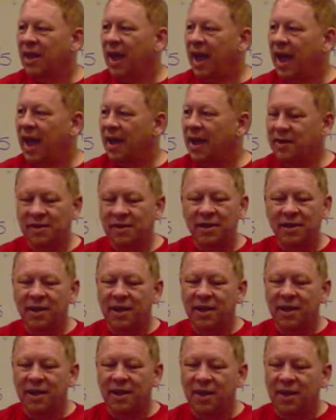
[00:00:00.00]
And
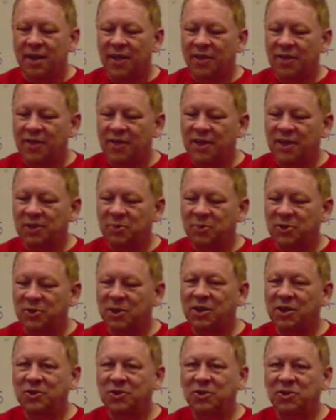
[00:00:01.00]
this was
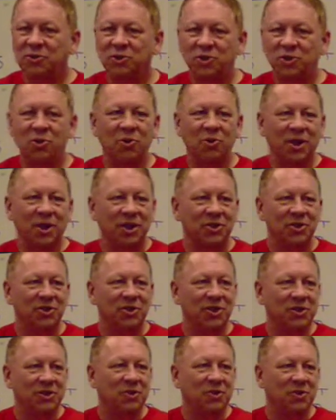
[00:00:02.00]
also storage.
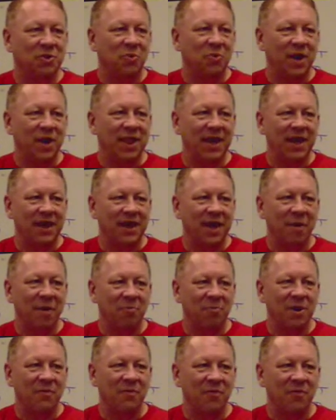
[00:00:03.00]
This is the way they kept
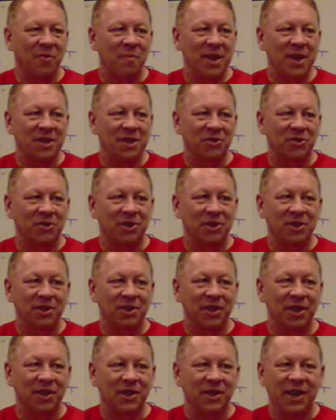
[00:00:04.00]
information
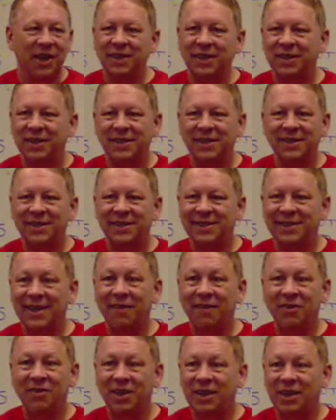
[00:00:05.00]
until the
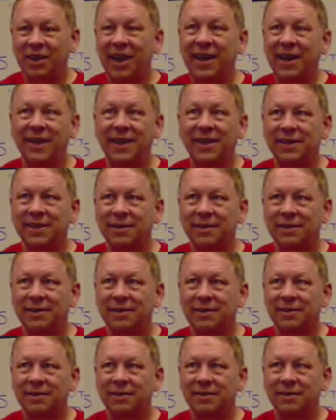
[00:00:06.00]
1980s
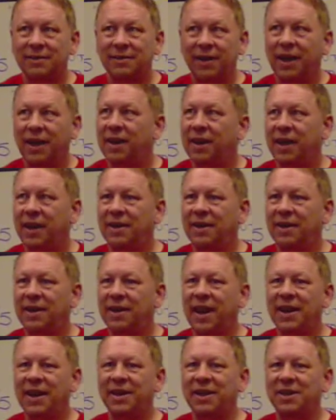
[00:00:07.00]
and
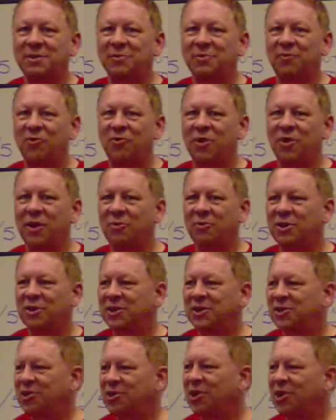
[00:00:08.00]
1980s before they really
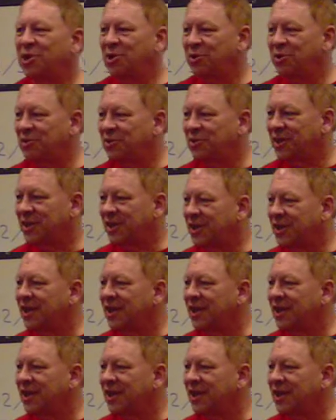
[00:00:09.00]
started using